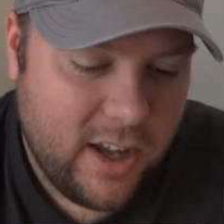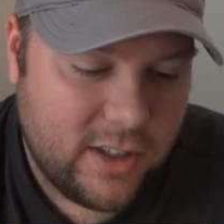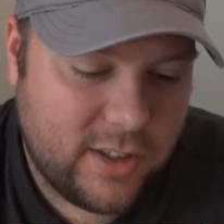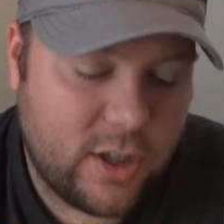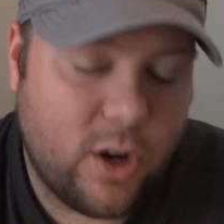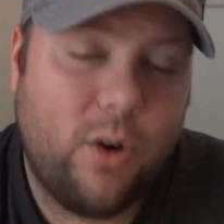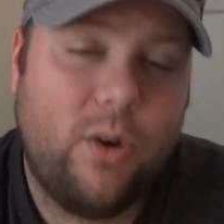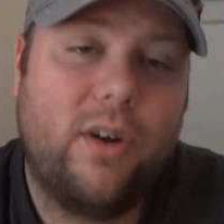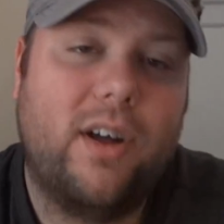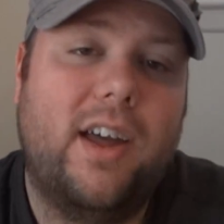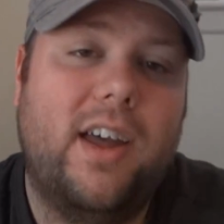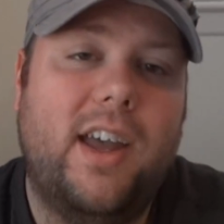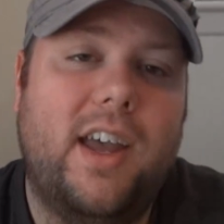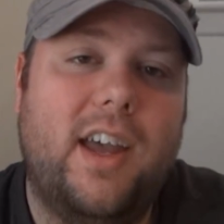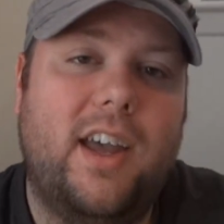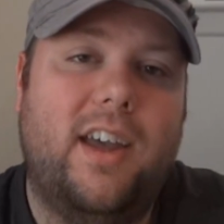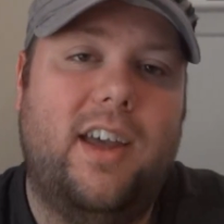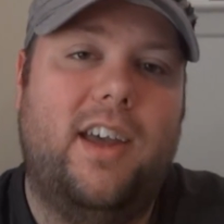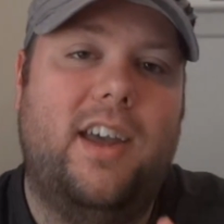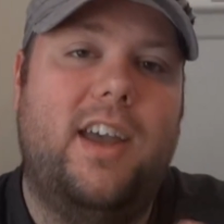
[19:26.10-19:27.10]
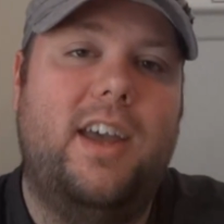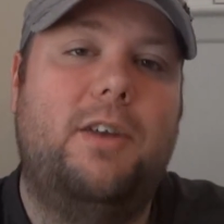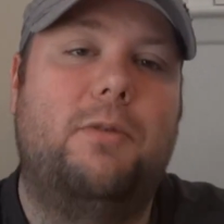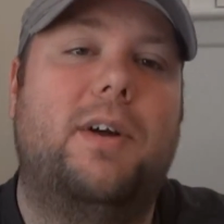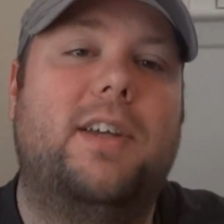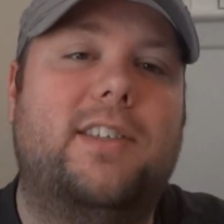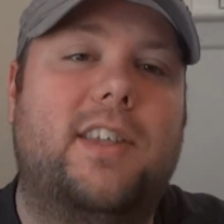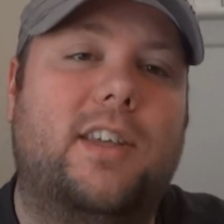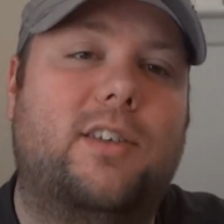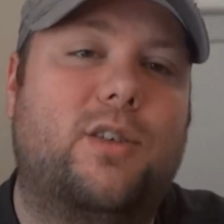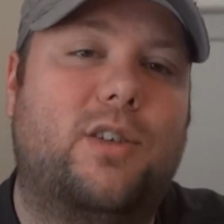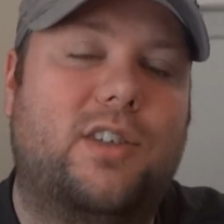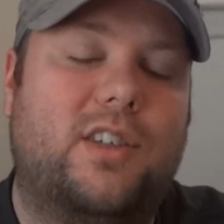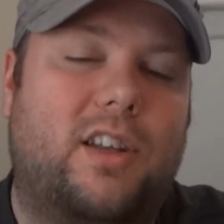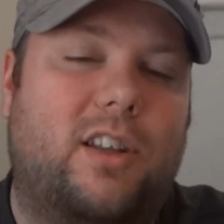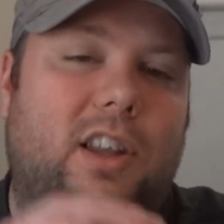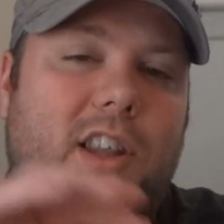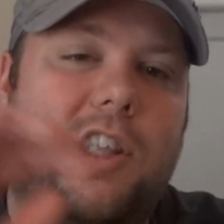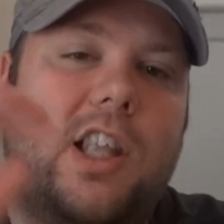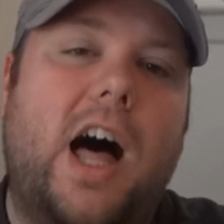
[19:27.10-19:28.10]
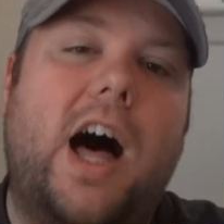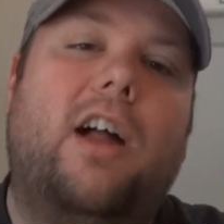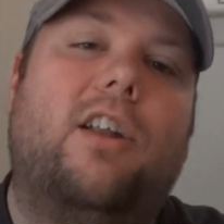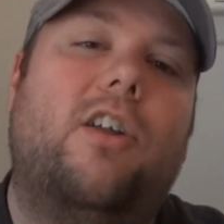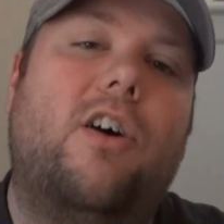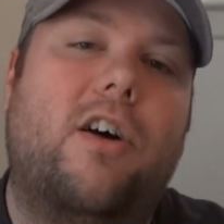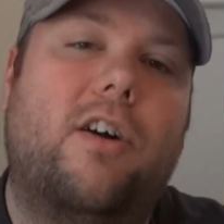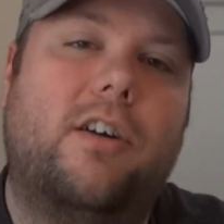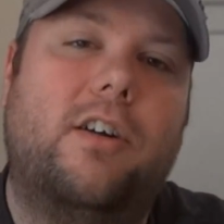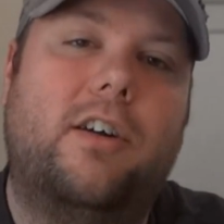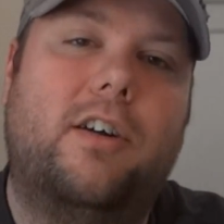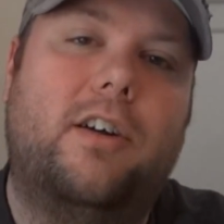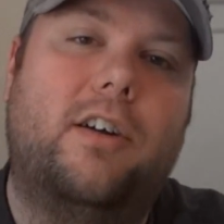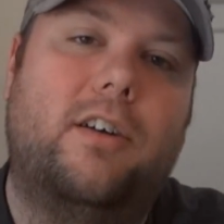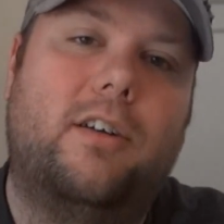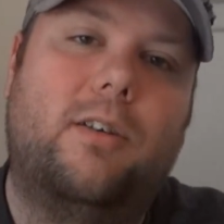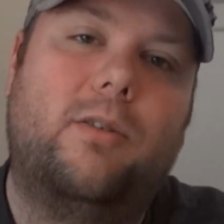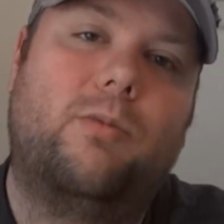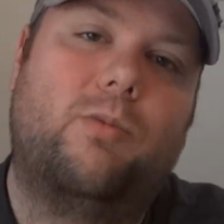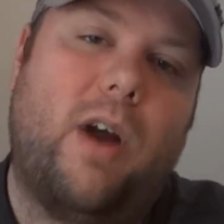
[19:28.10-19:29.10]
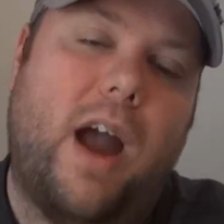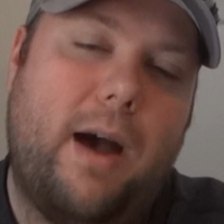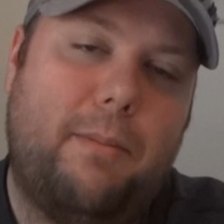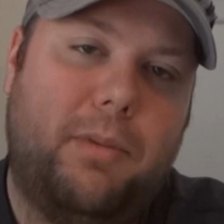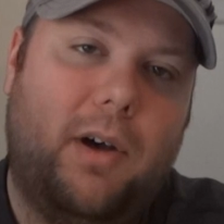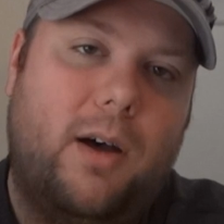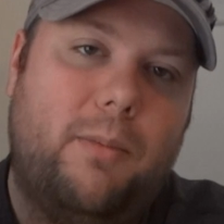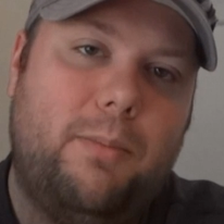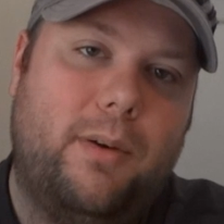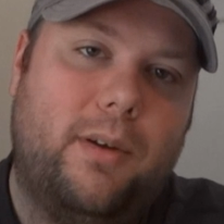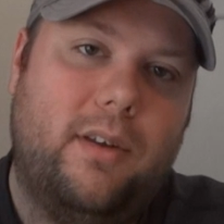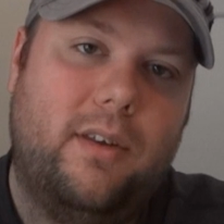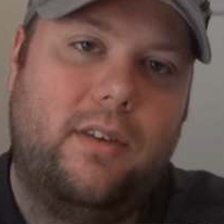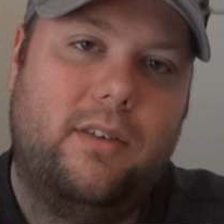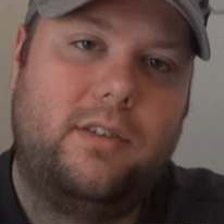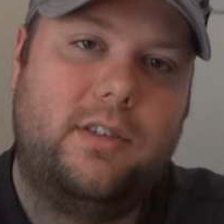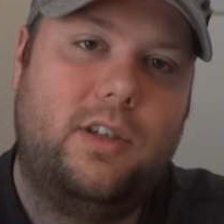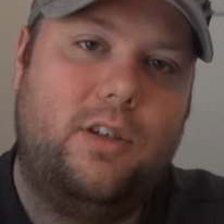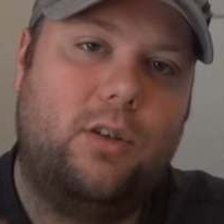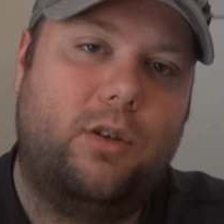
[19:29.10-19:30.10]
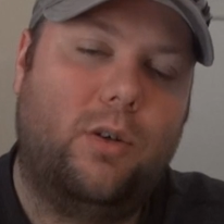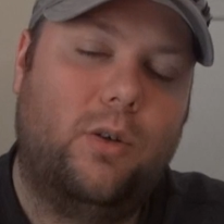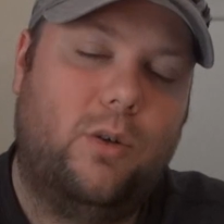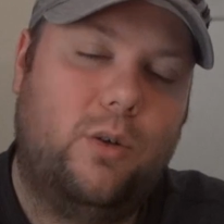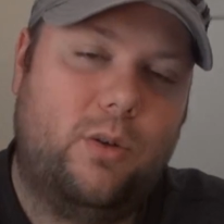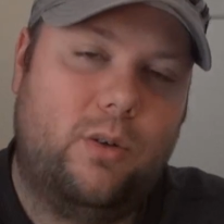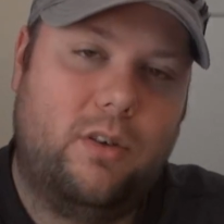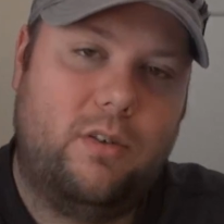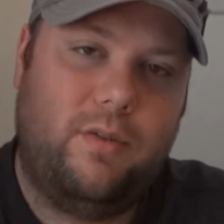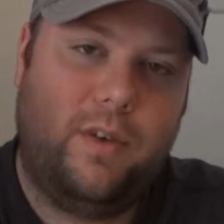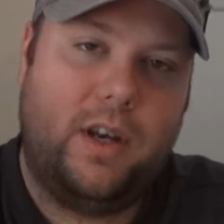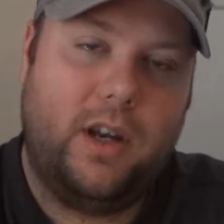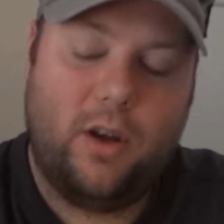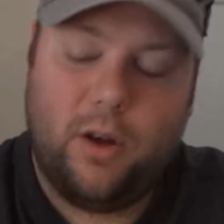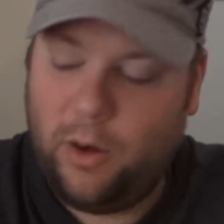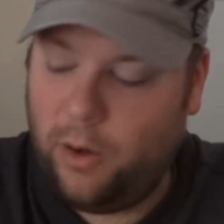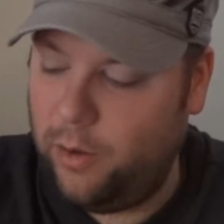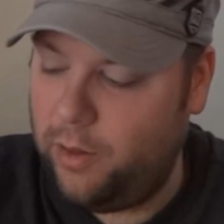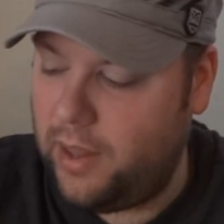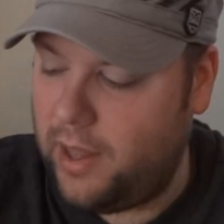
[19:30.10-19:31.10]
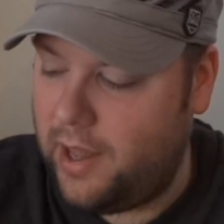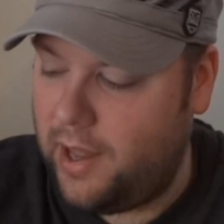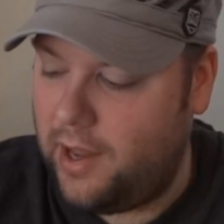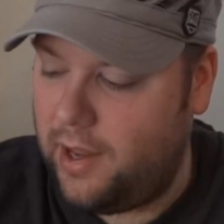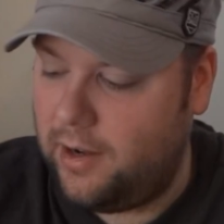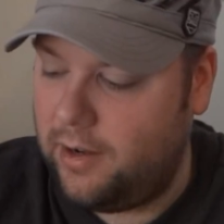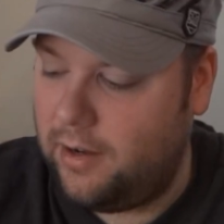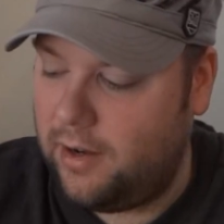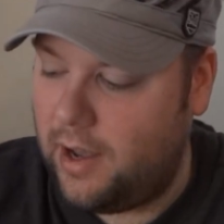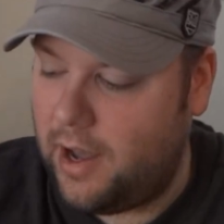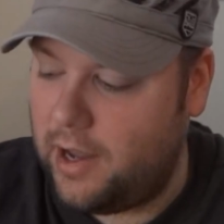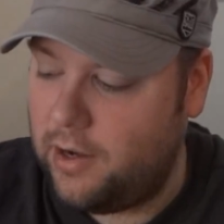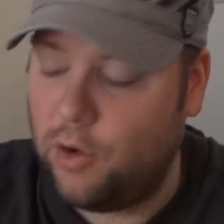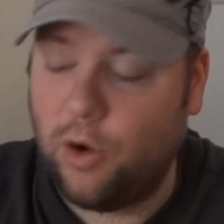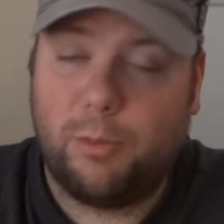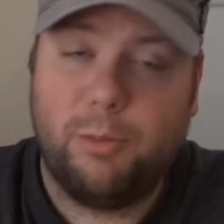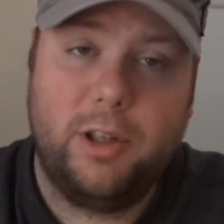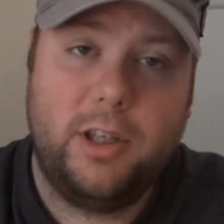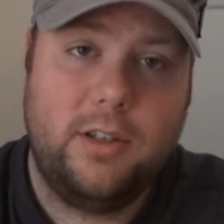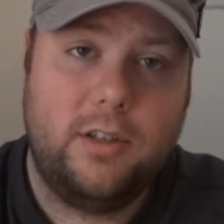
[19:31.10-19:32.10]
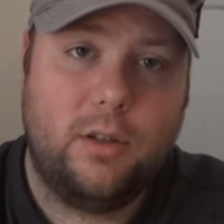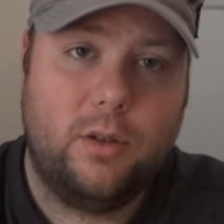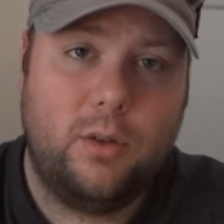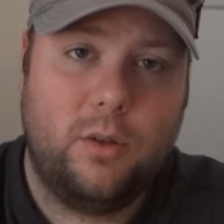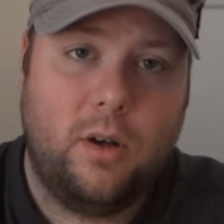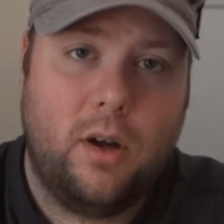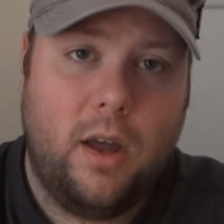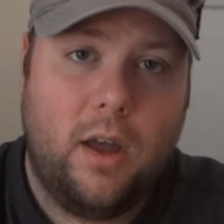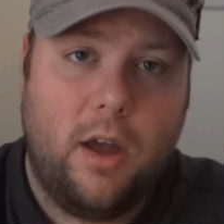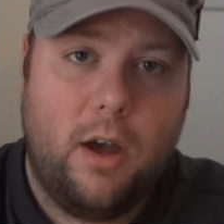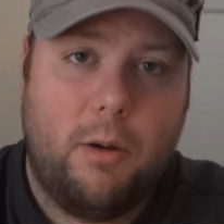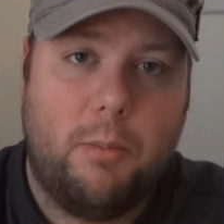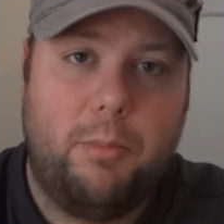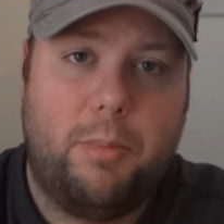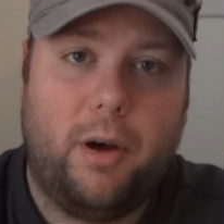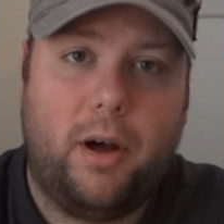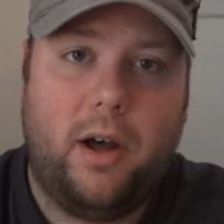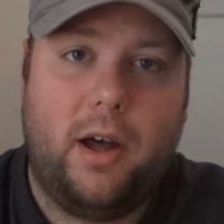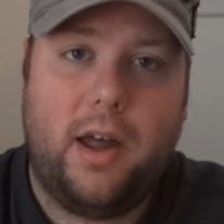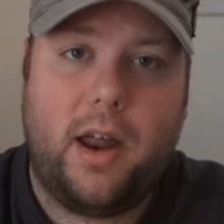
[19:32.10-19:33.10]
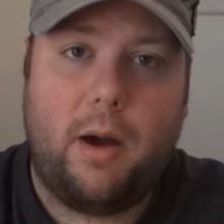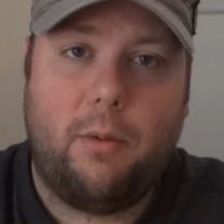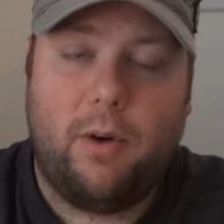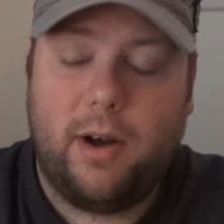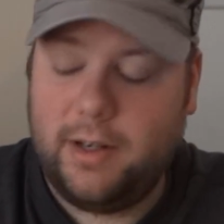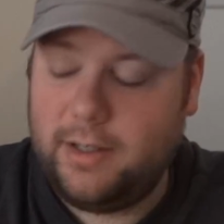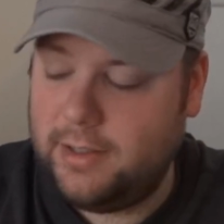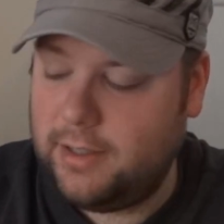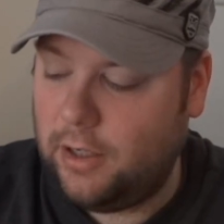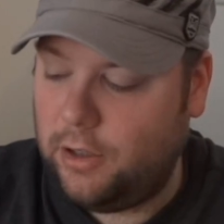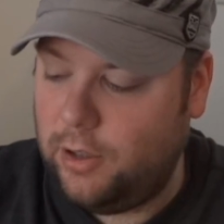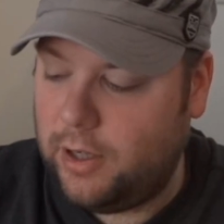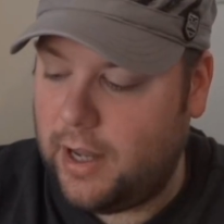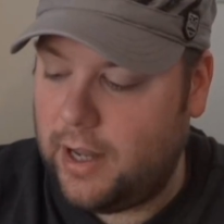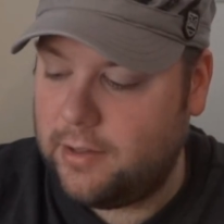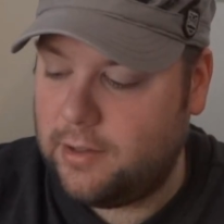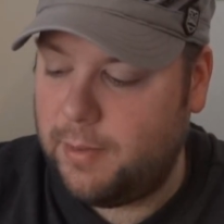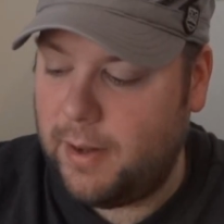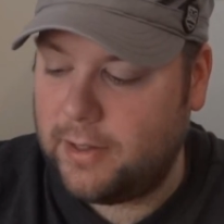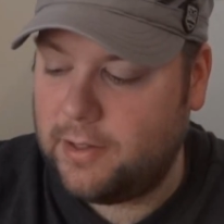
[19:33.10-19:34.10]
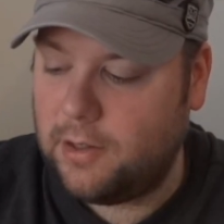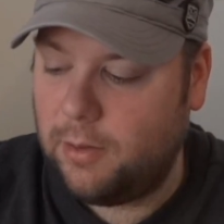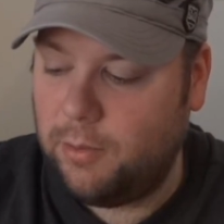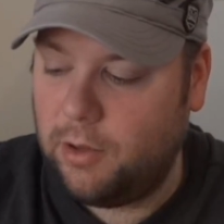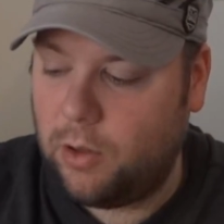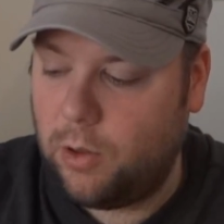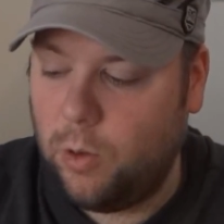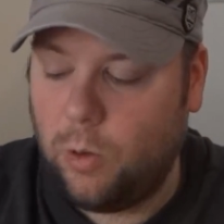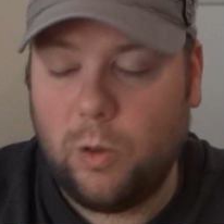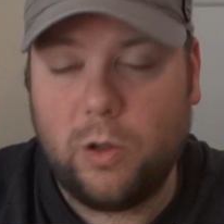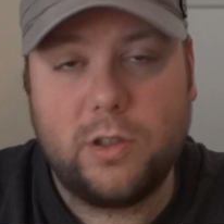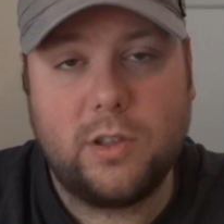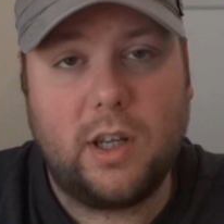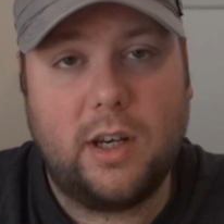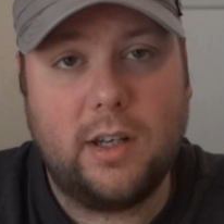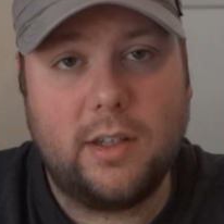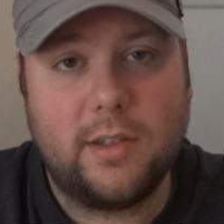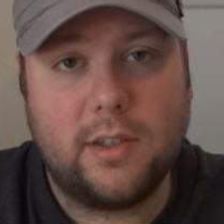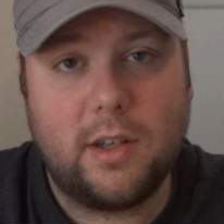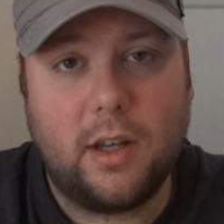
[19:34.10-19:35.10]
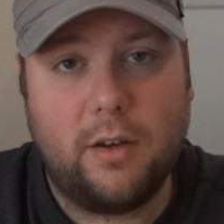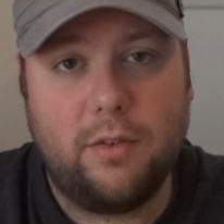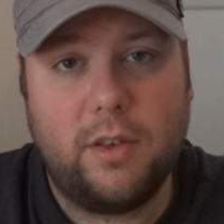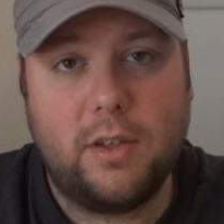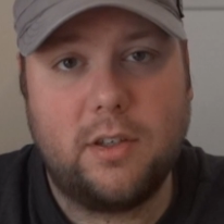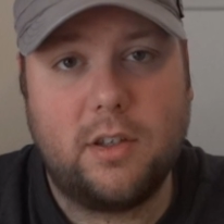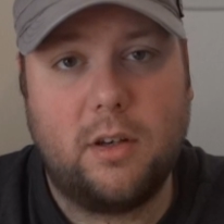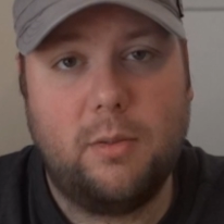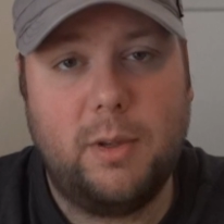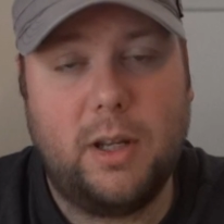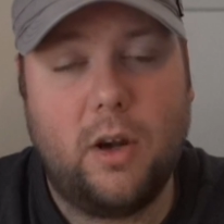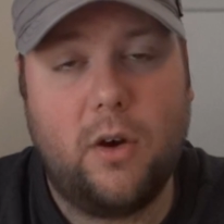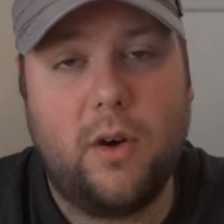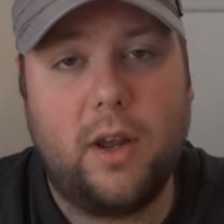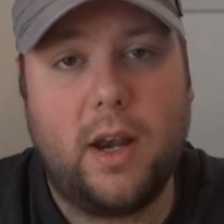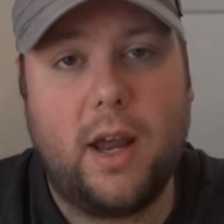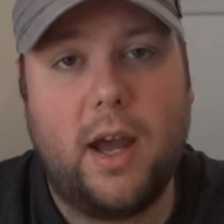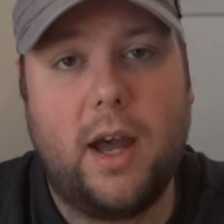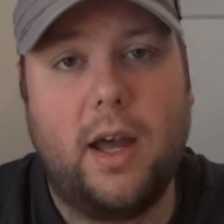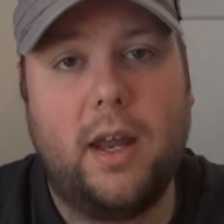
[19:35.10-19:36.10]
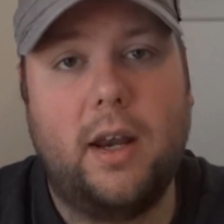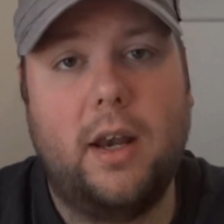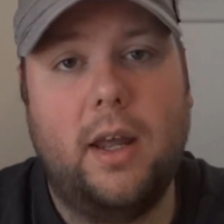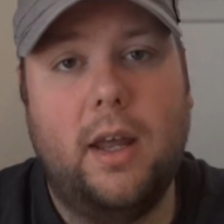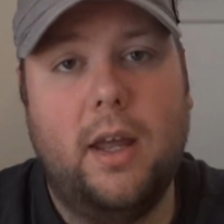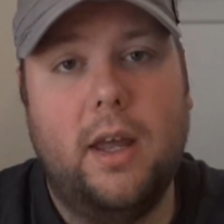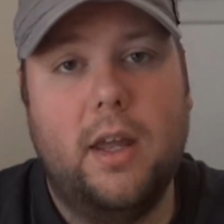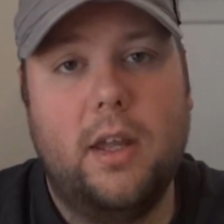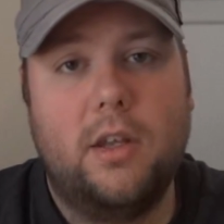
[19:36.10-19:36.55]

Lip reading: So, anyways, this was a lot longer wrap-up to the video than I normally do, but I wanted to tell you guys about some of the cool, exciting stuff that's going to be going on.